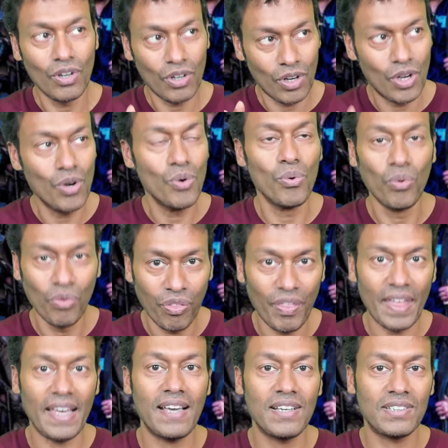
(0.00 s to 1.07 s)
cool
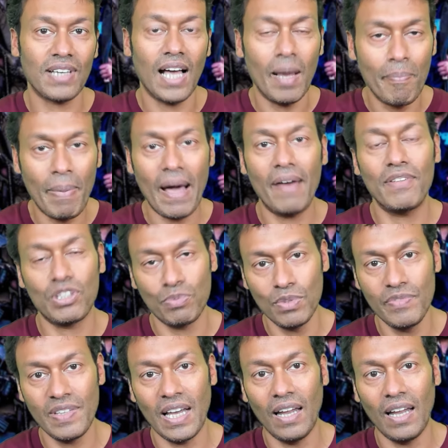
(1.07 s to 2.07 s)
things about this movie that I